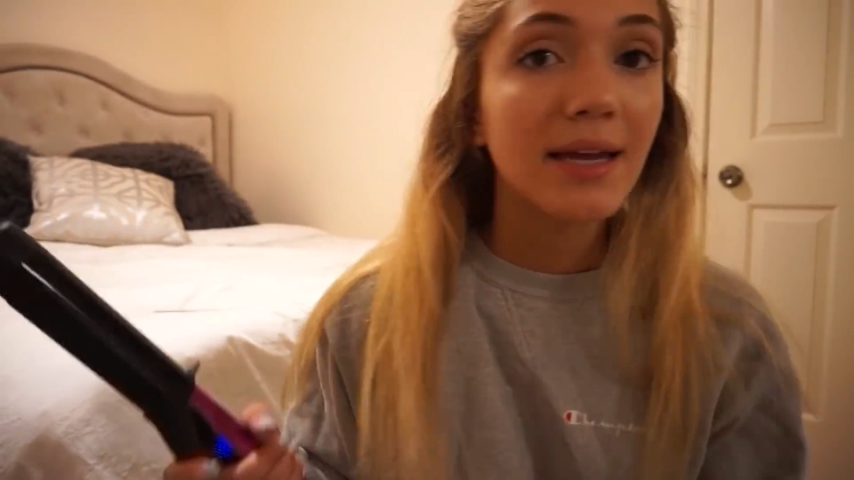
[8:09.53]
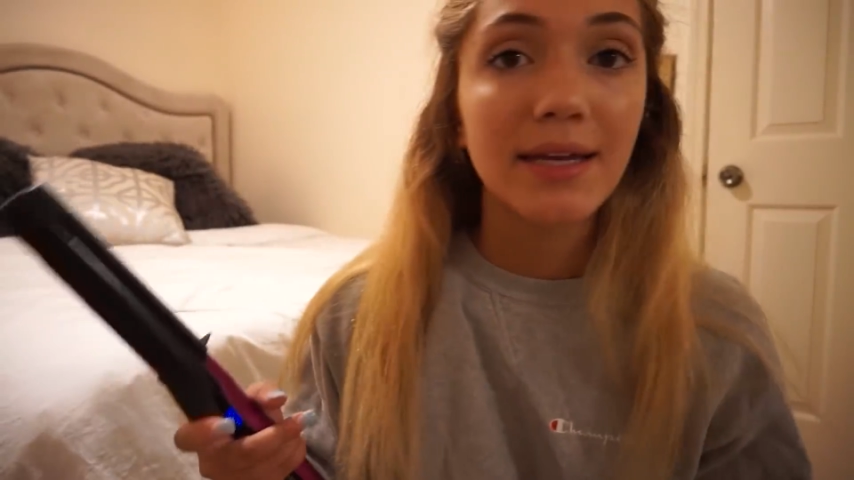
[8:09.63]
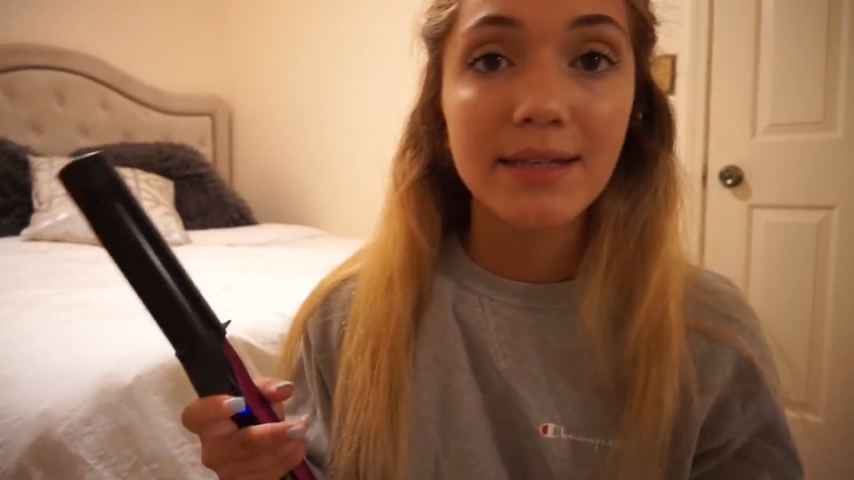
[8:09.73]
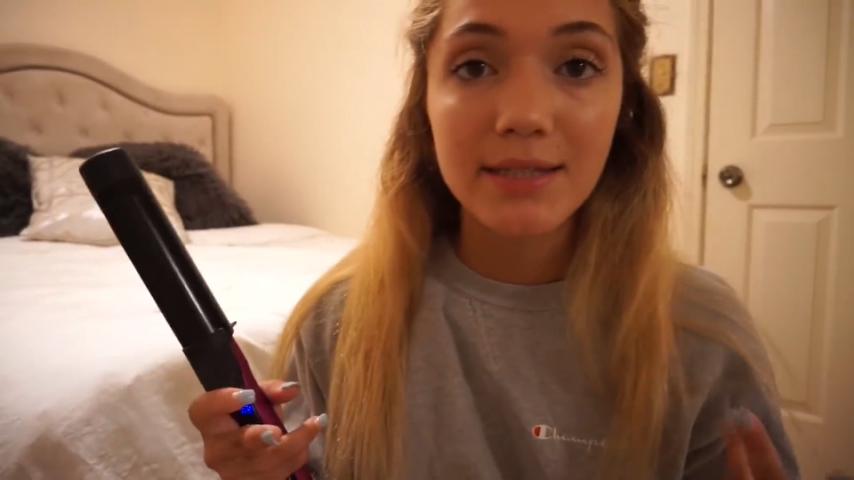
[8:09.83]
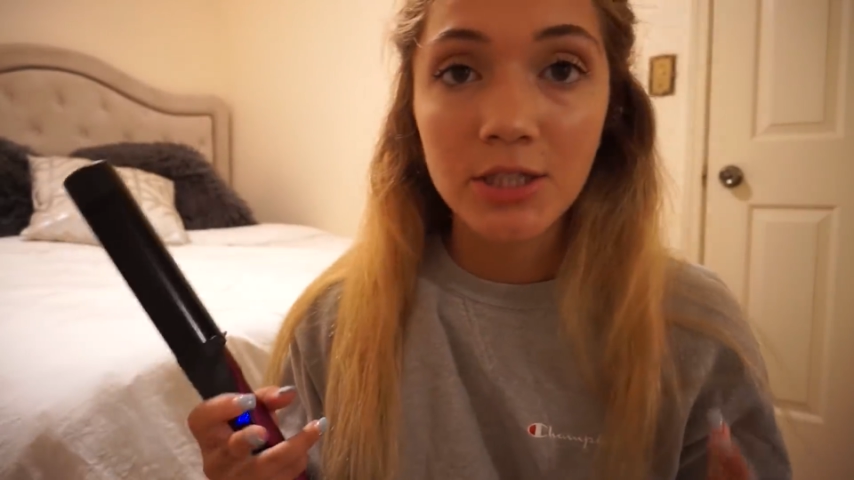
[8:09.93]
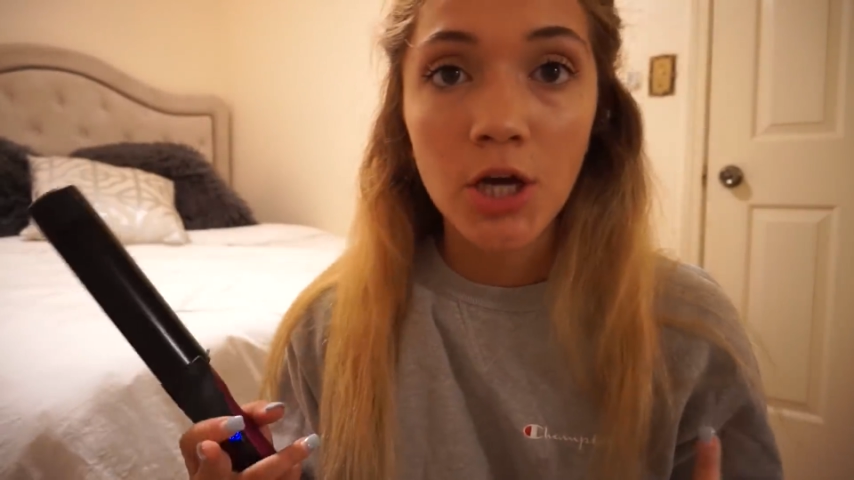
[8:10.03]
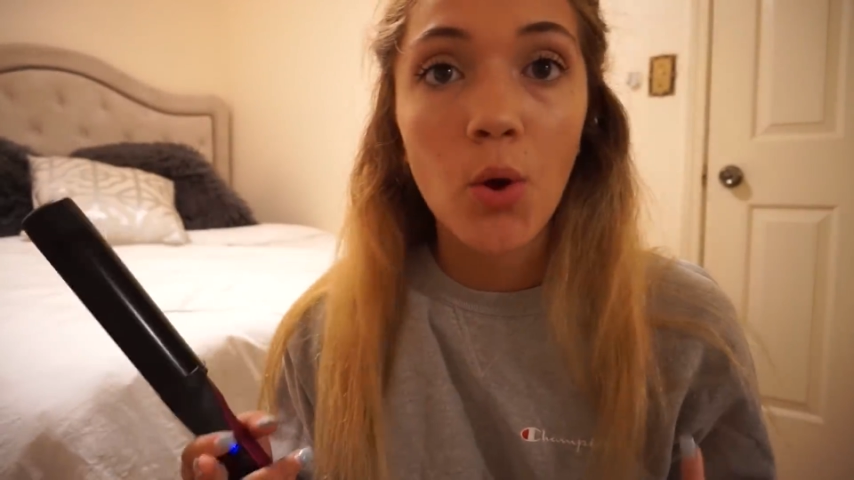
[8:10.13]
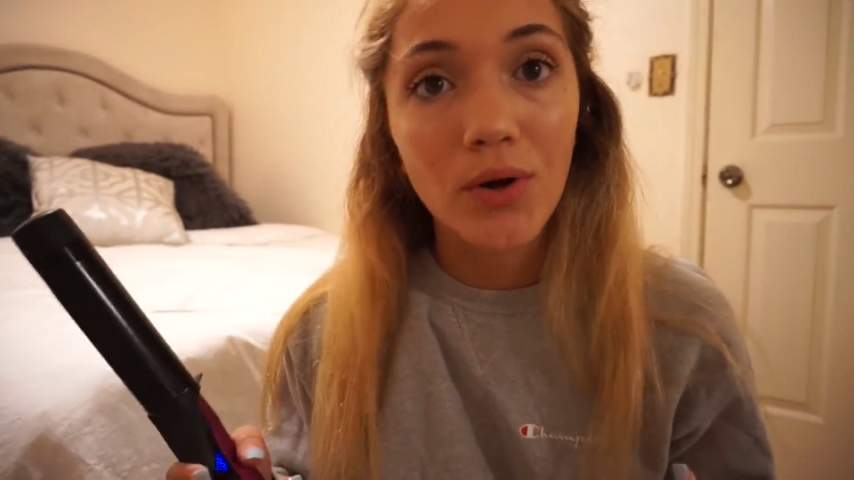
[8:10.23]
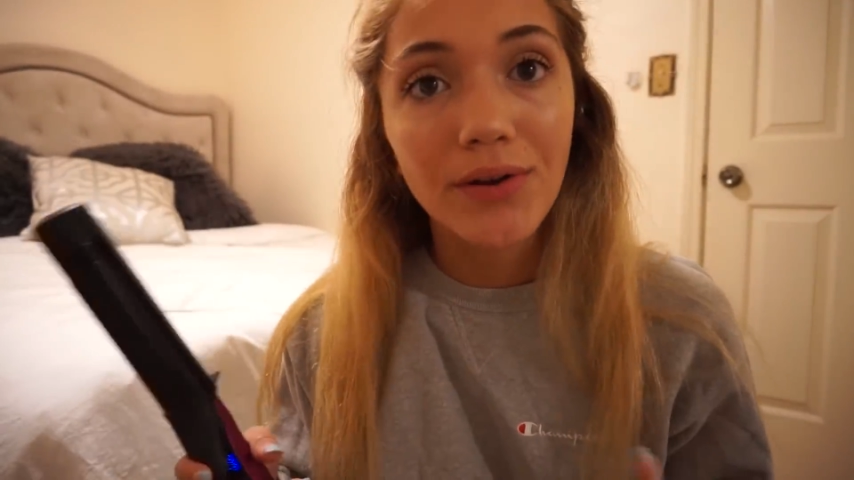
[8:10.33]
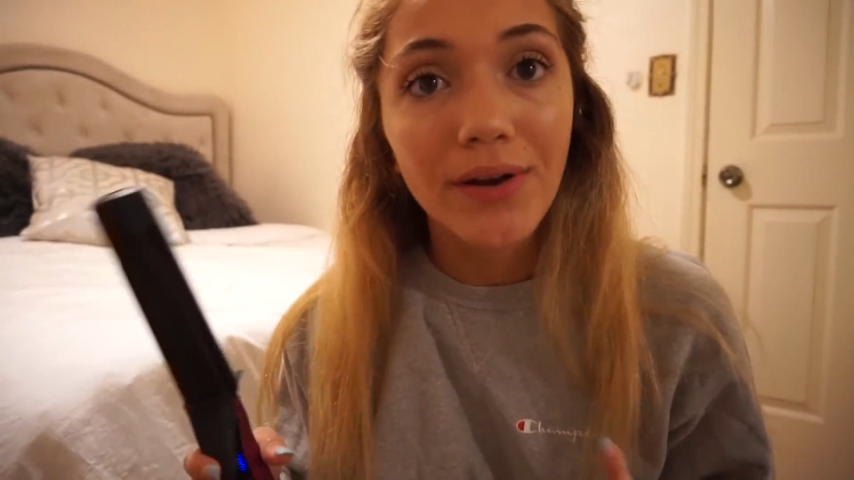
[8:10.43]
is
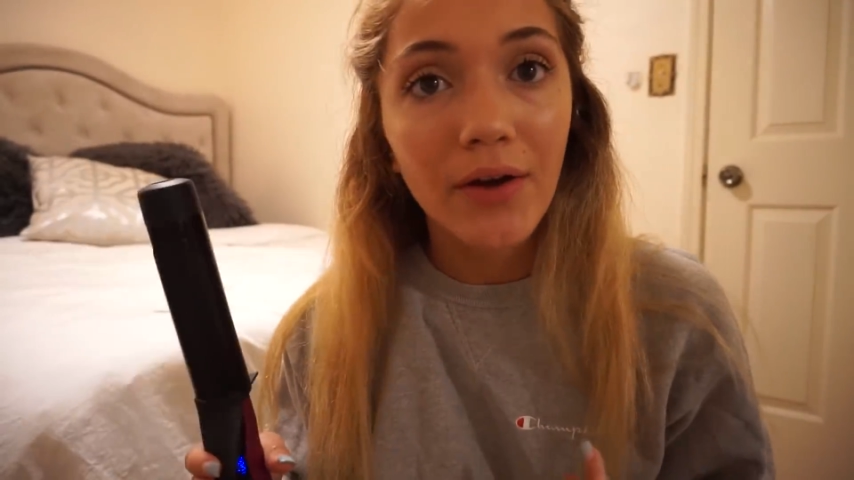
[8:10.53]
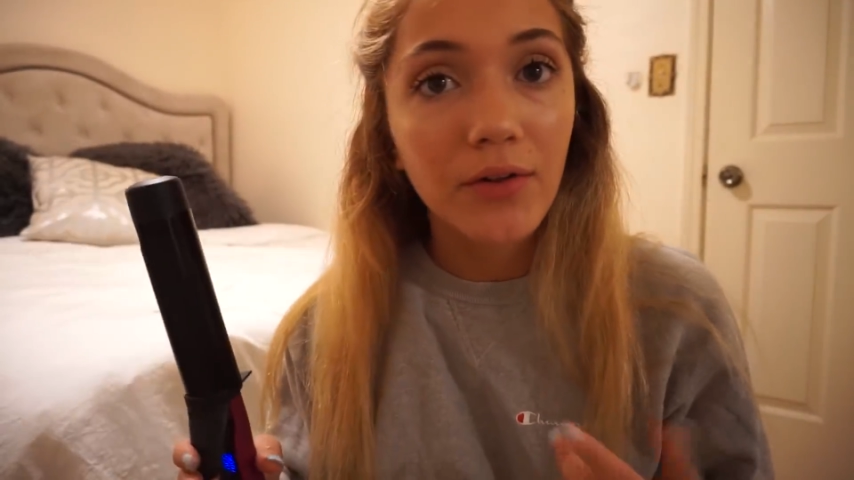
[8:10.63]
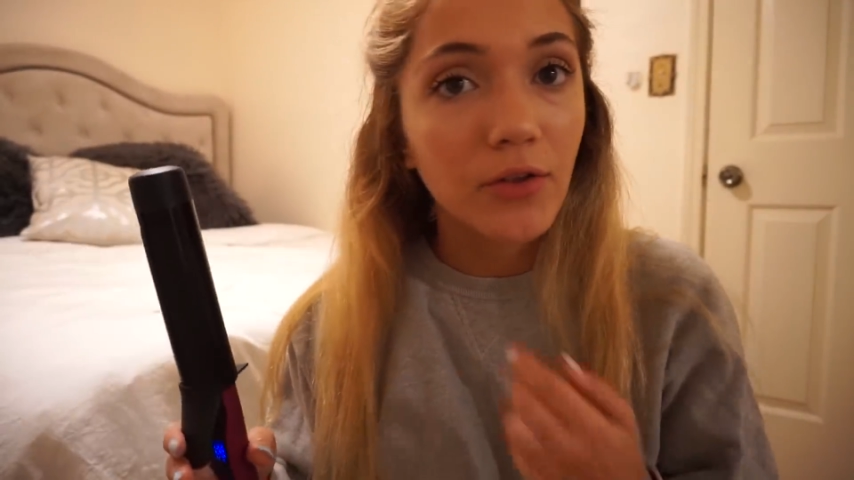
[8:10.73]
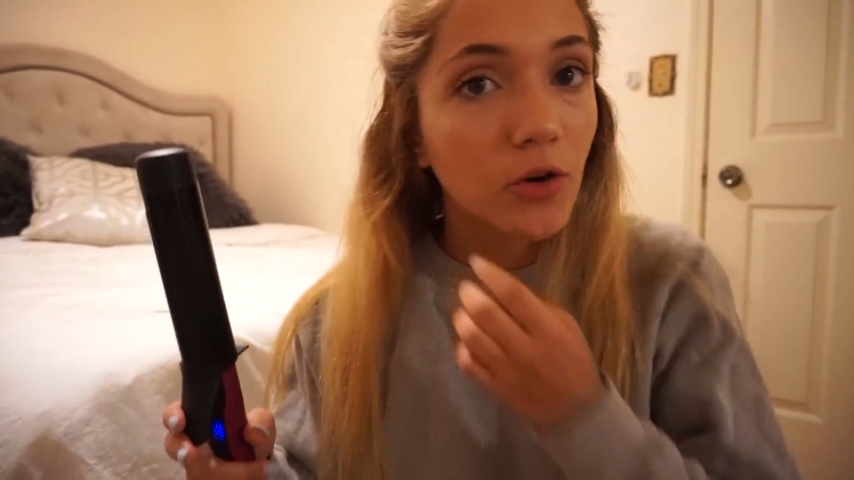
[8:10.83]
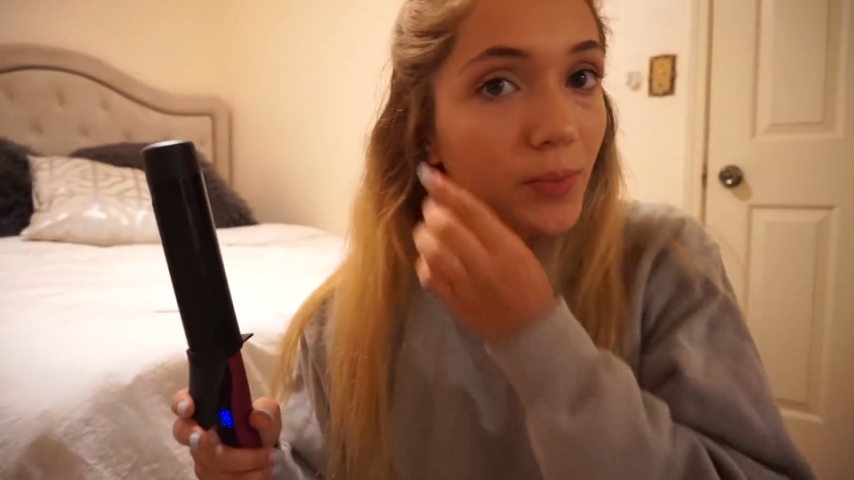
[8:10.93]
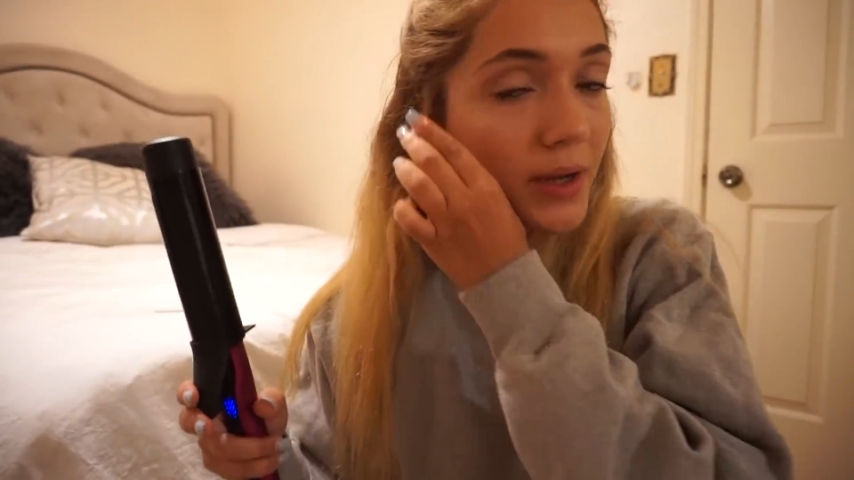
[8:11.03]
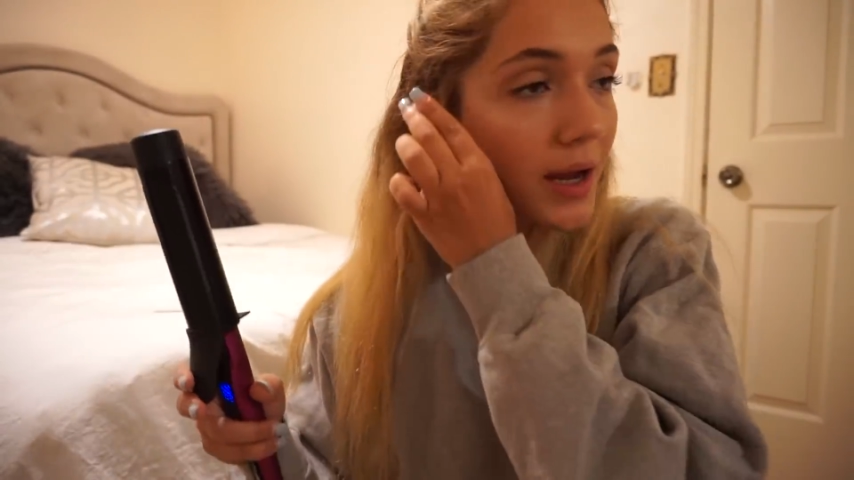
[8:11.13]
tone it down a little bit.